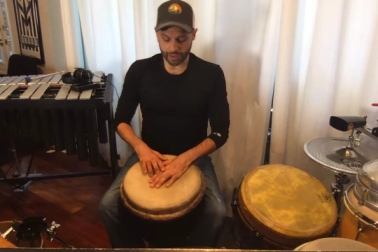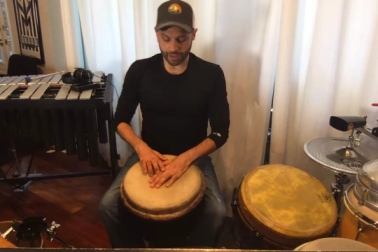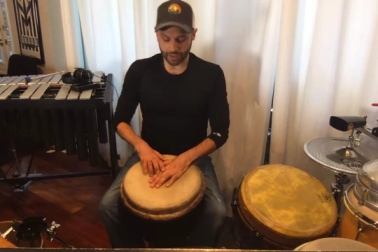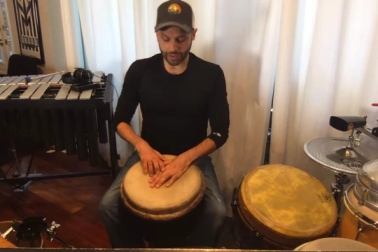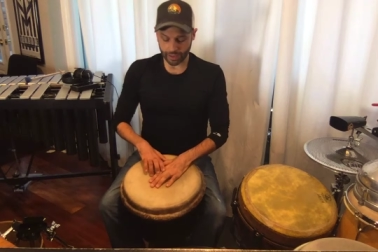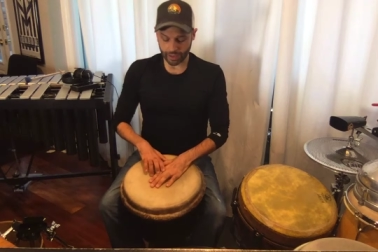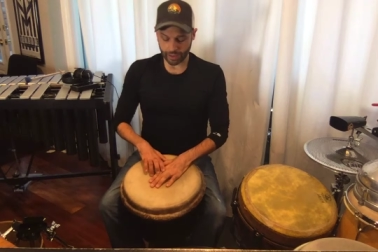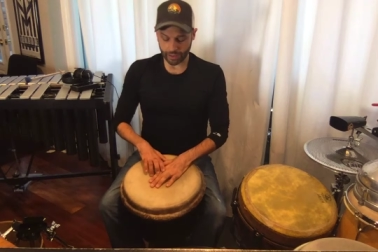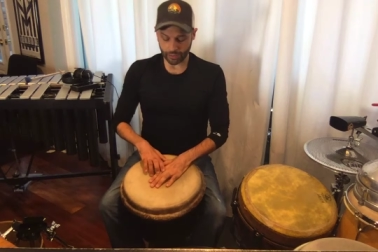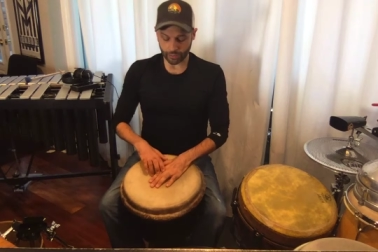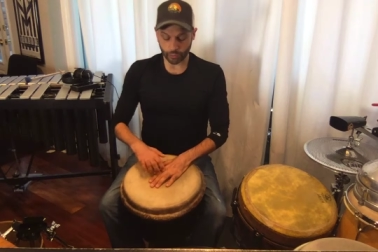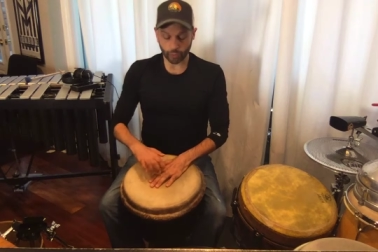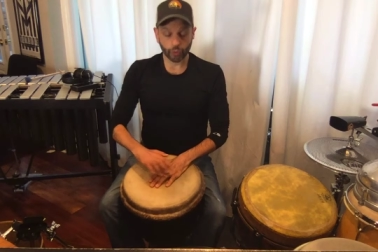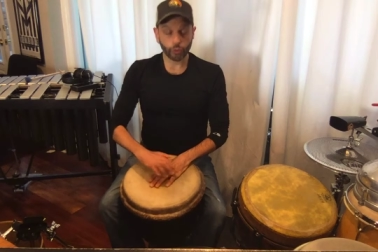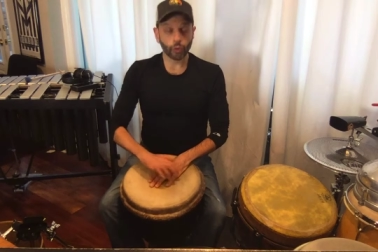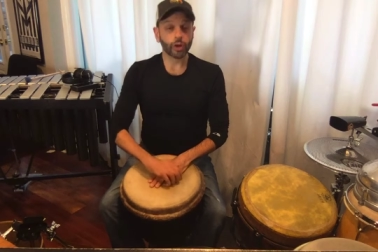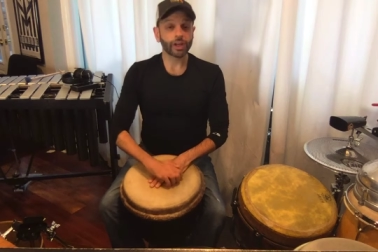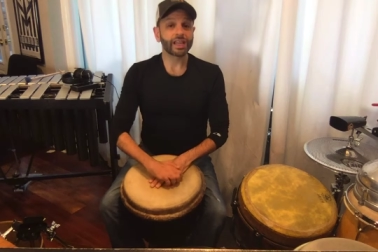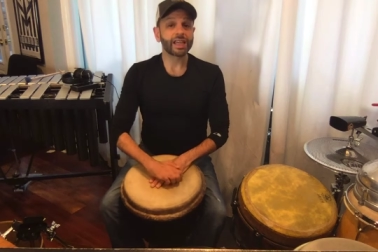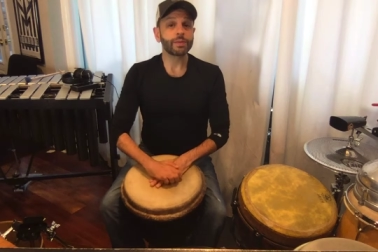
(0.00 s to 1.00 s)
uh, we
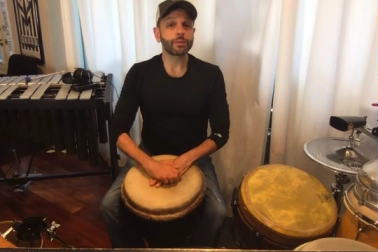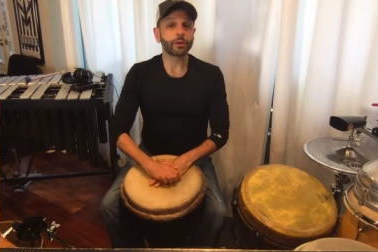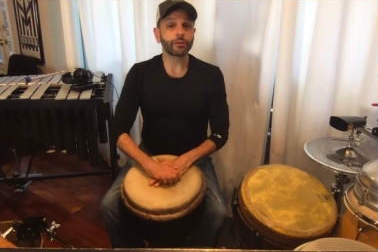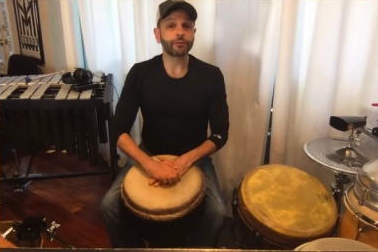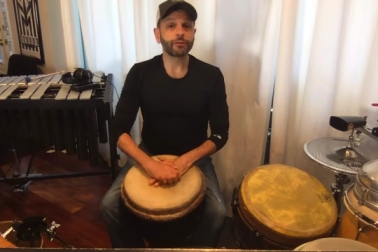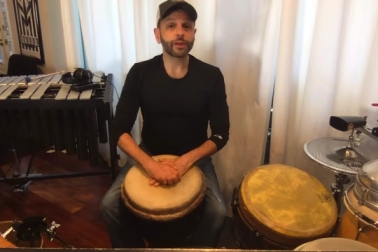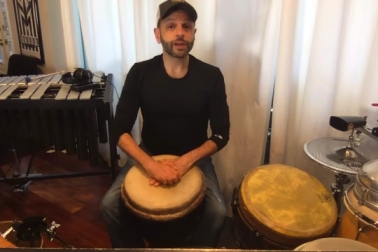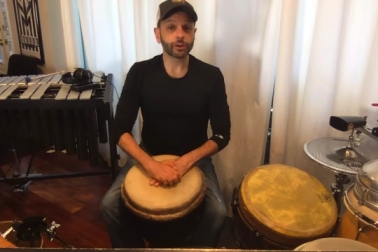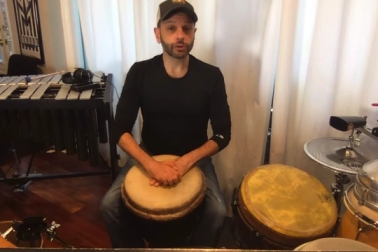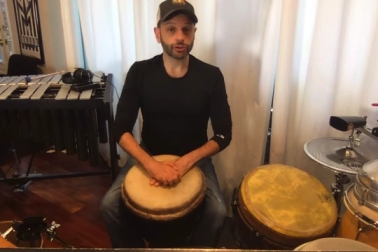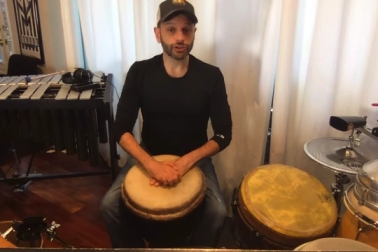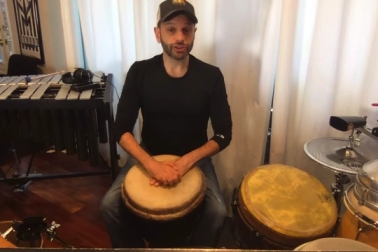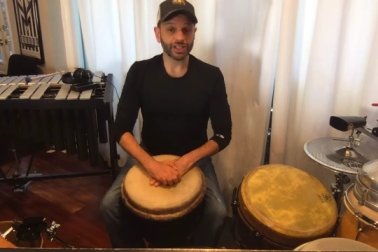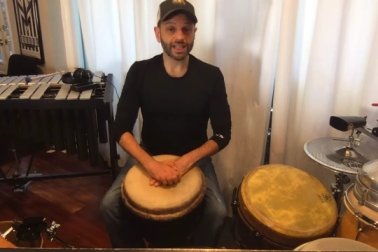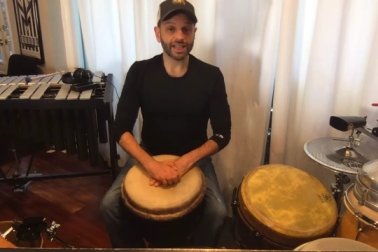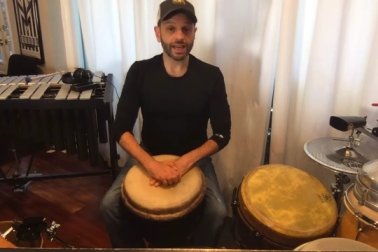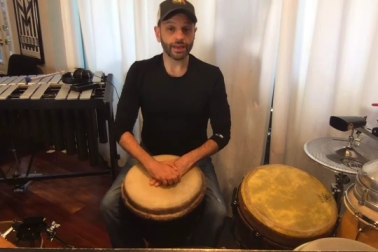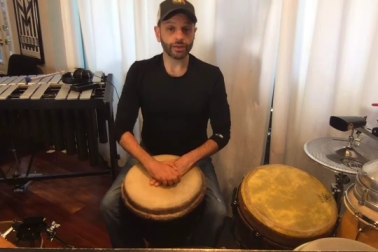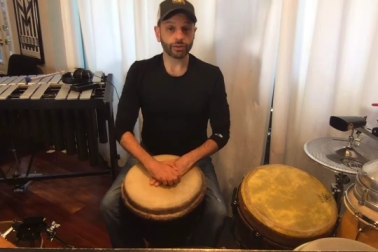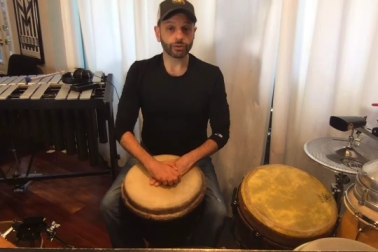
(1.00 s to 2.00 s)
want to keep our fingers
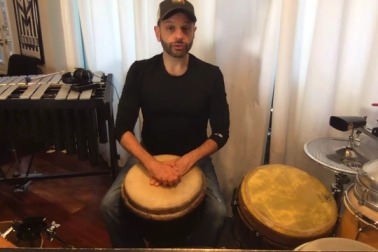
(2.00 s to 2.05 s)
together.